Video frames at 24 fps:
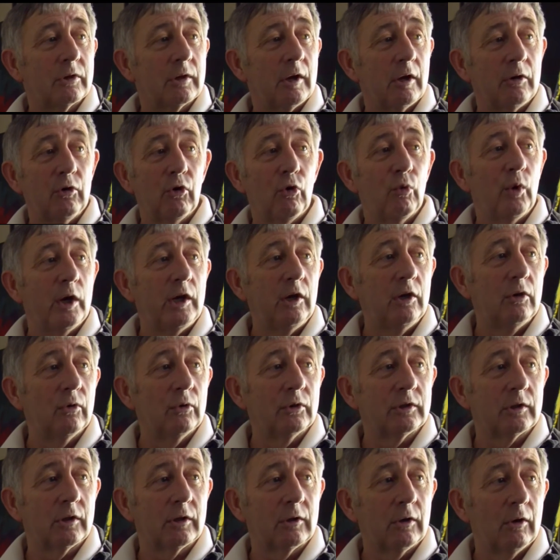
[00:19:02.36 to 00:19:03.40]
had no
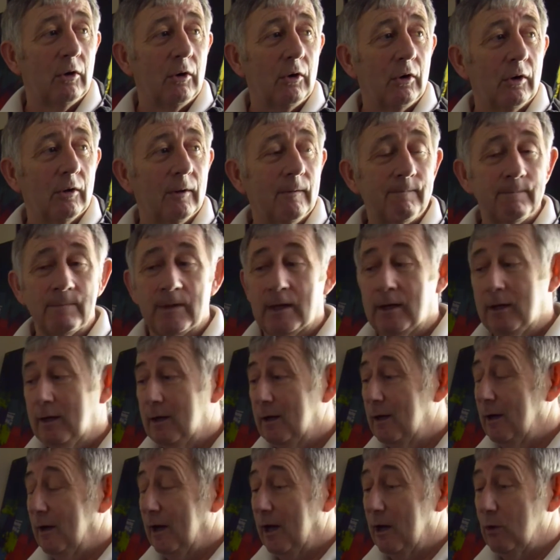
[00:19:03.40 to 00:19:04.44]
windows at all,
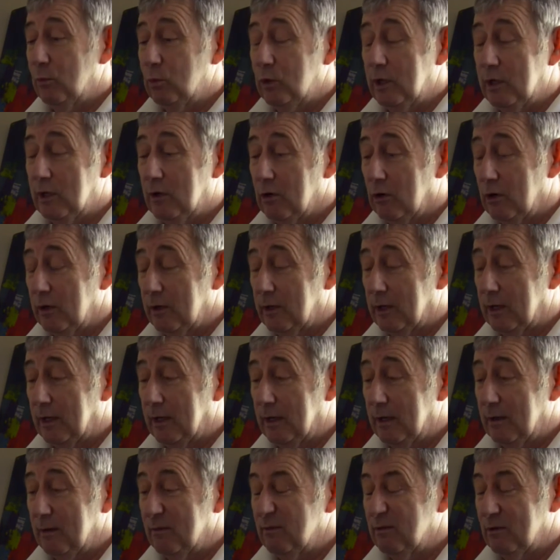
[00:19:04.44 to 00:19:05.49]
and we got
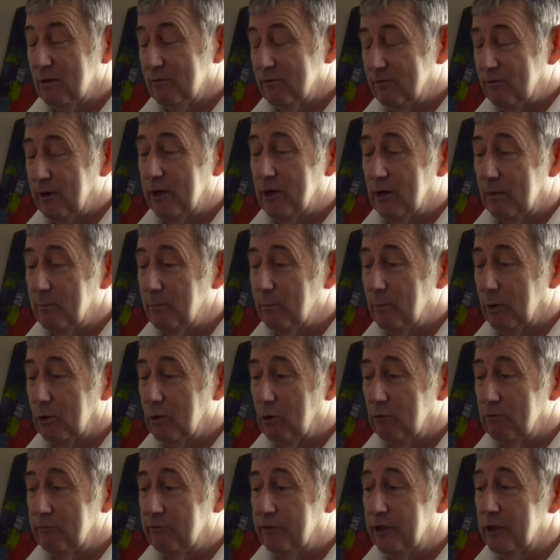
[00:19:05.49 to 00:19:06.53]
fed up and we
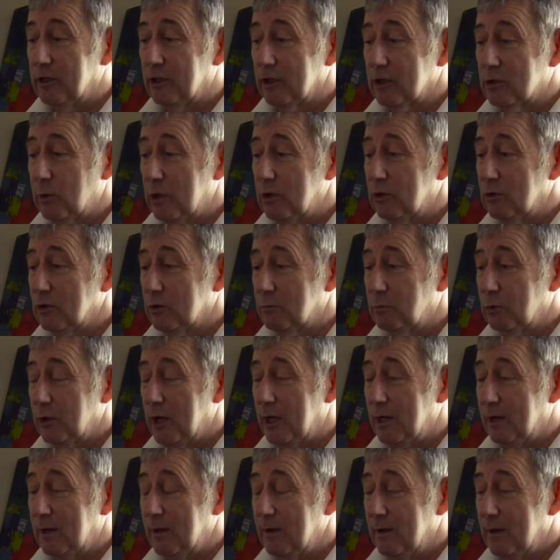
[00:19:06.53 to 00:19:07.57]
got Velux windows put
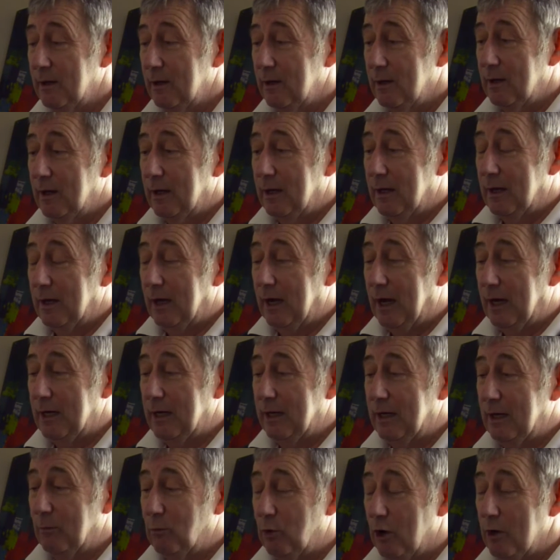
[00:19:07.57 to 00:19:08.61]
in.
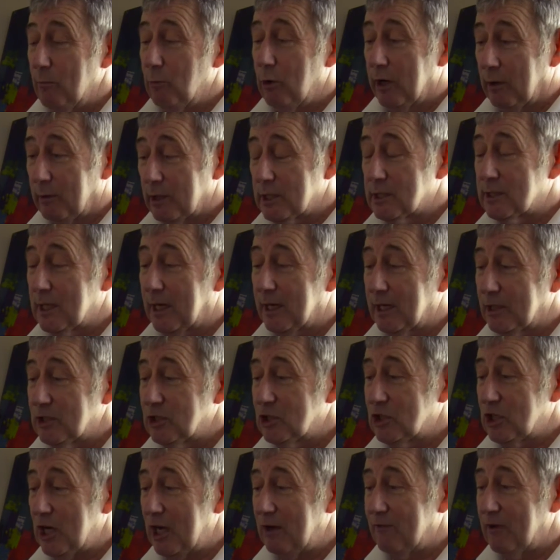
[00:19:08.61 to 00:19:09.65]
And one morning I was standing
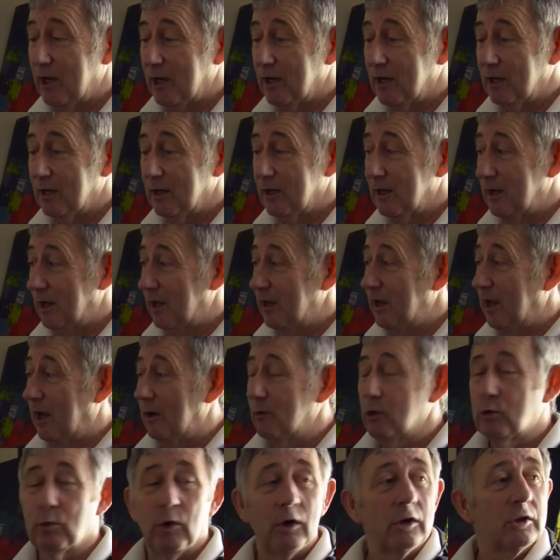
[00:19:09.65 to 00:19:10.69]
shaving, and that
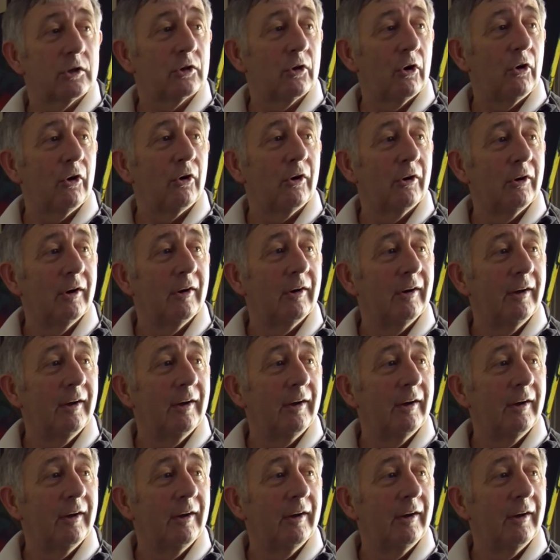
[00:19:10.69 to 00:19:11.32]
was what I saw.